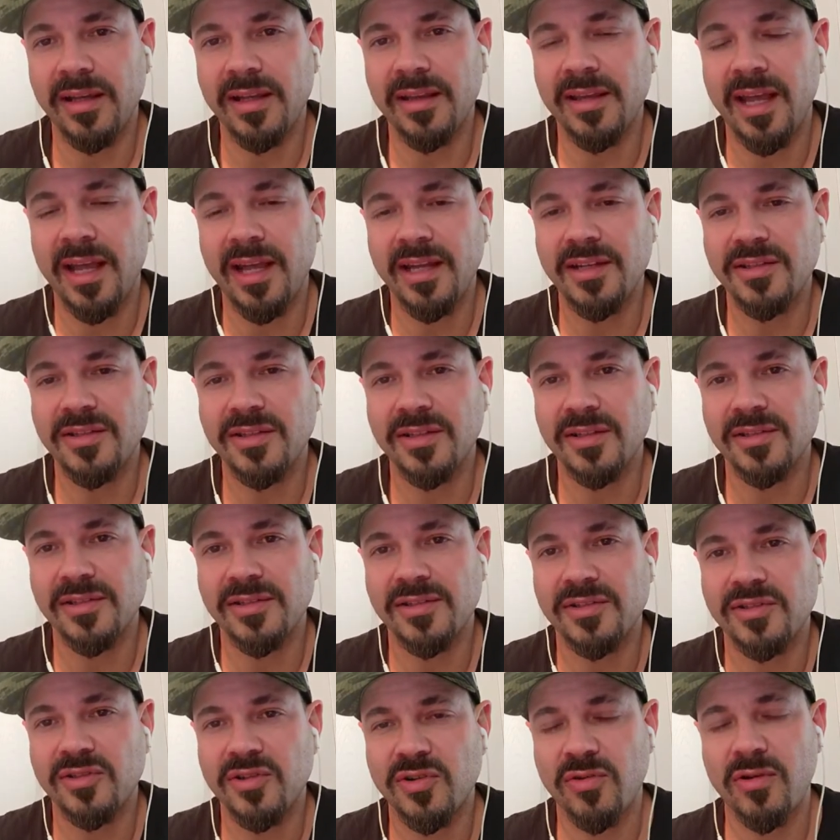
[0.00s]
and that
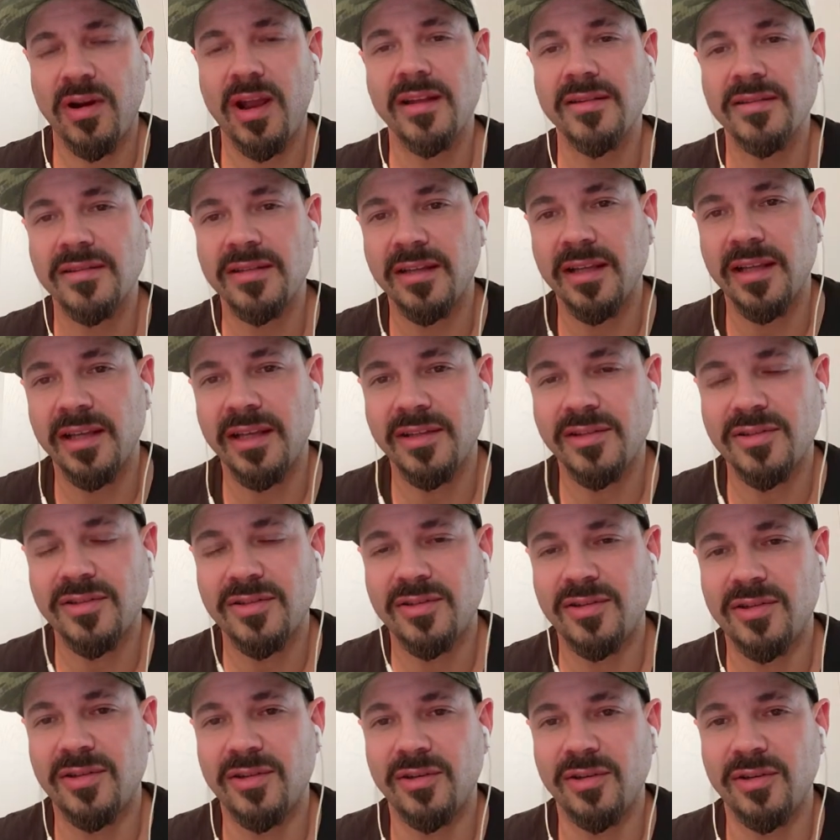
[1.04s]
just
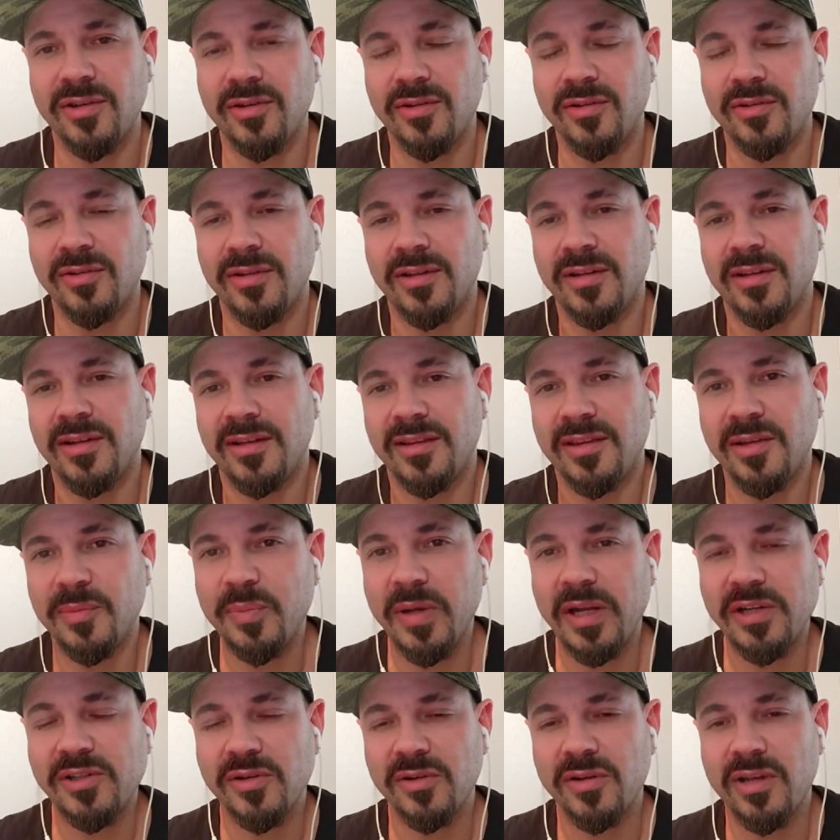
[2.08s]
translates to the
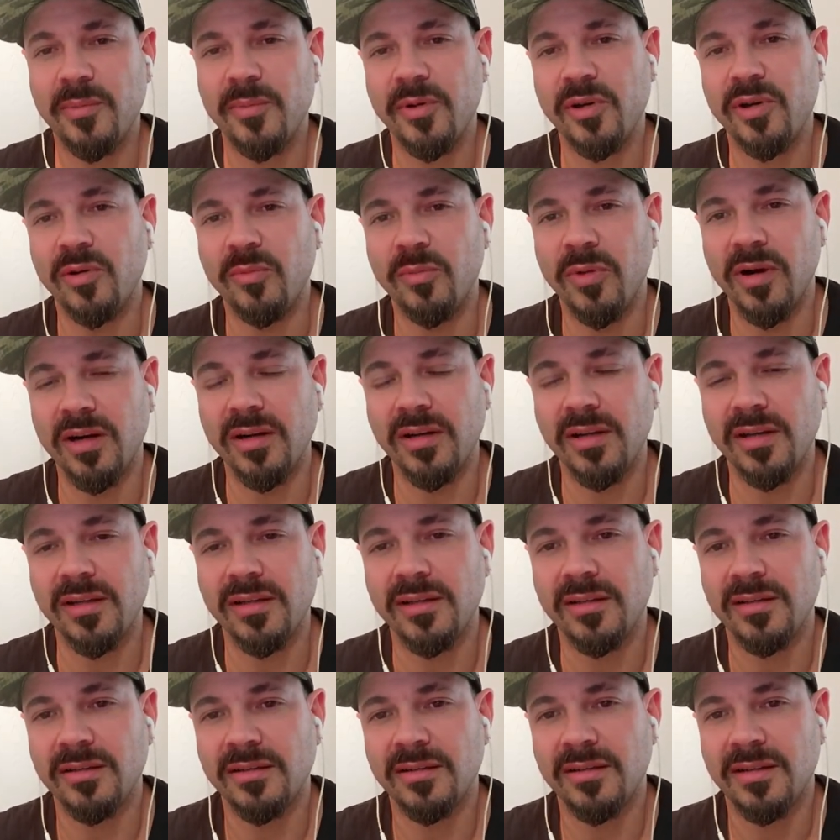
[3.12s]
petrochemical
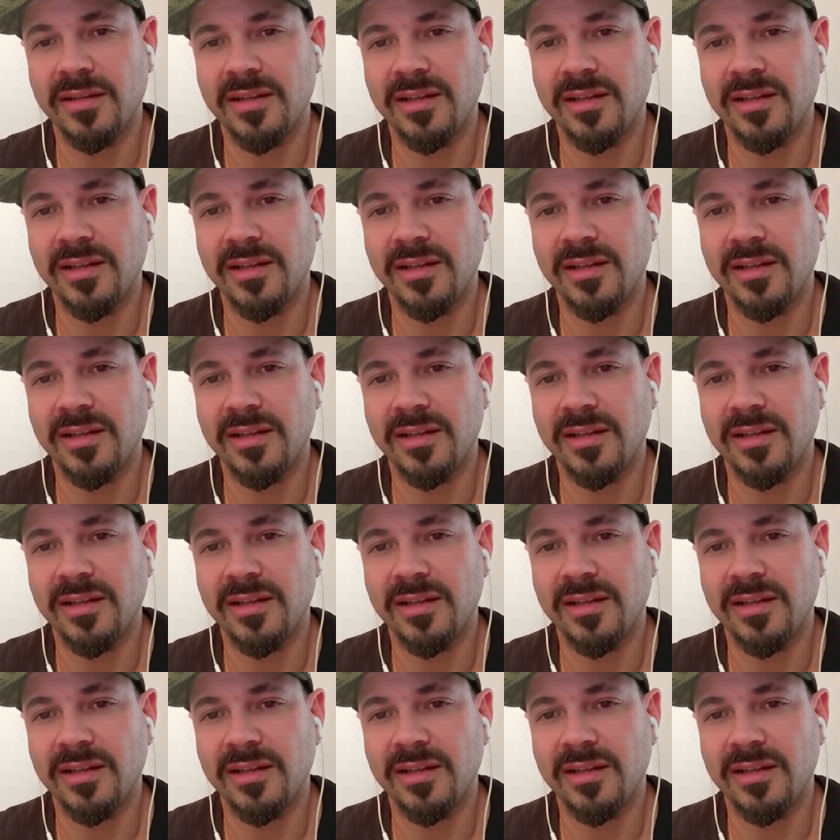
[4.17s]
market.